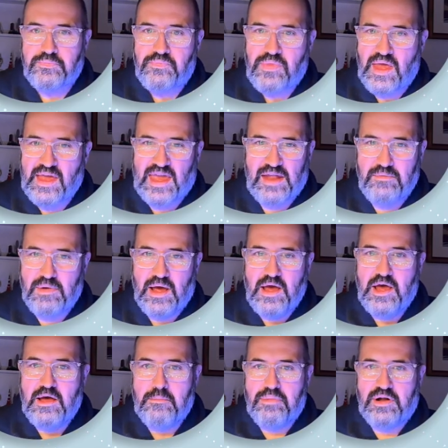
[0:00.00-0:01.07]
Again,
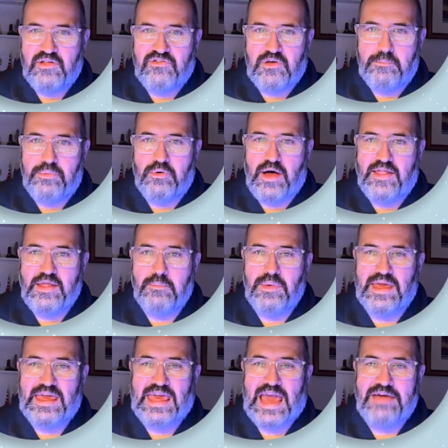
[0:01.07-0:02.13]
pretty simple, and then we
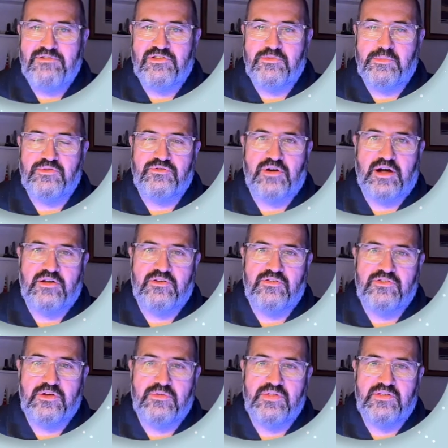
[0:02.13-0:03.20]
gave it some instructions.
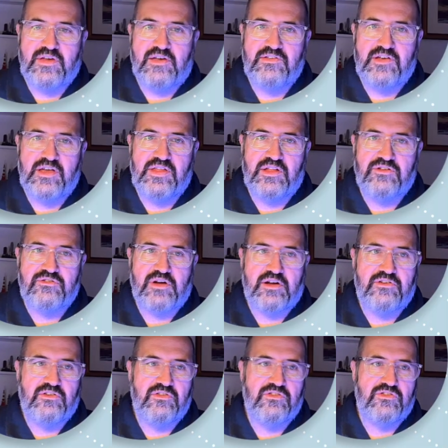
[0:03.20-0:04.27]
So in this case here, the
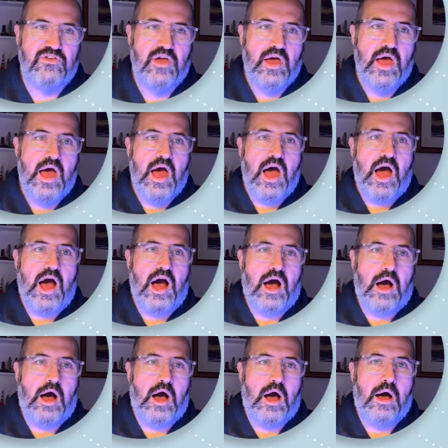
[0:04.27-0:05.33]
instructions
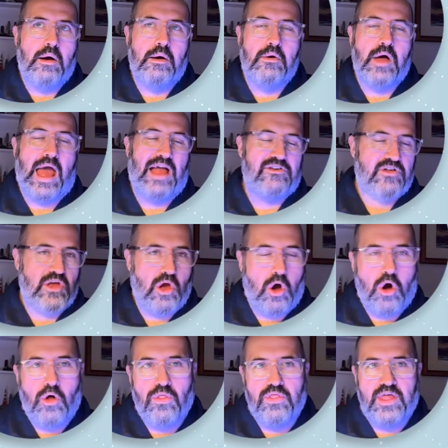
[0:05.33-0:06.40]
are actually
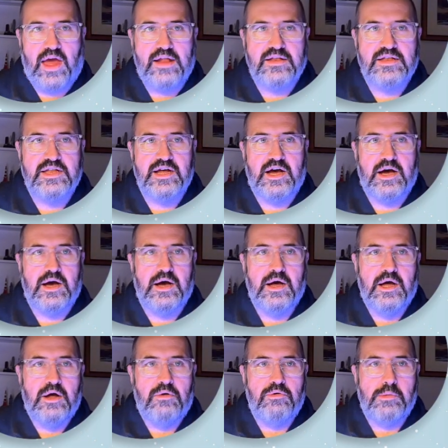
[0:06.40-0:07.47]
on that
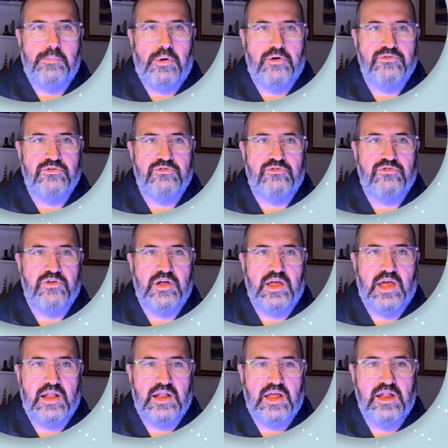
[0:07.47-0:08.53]
repository
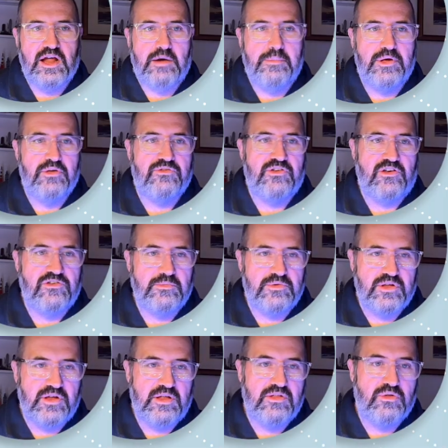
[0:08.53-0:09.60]
in GitHub, but you'll see some
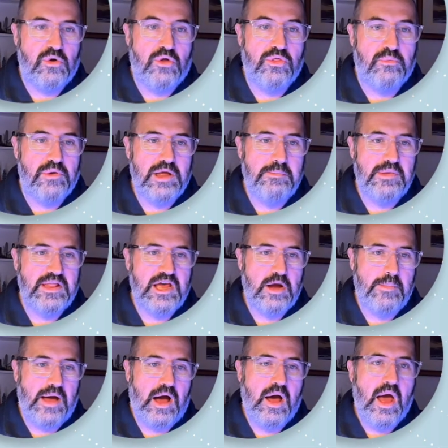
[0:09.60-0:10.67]
on the README there
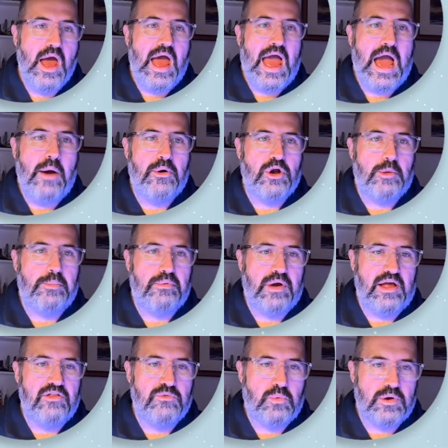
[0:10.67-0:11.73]
about how it
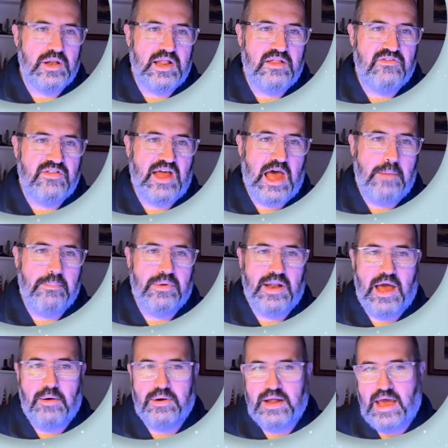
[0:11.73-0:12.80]
operates, what needs to happen,
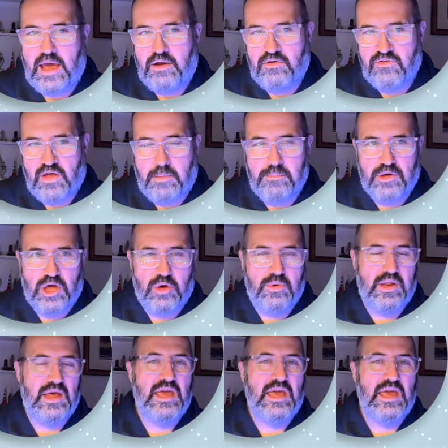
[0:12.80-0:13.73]
how it handles ambiguity.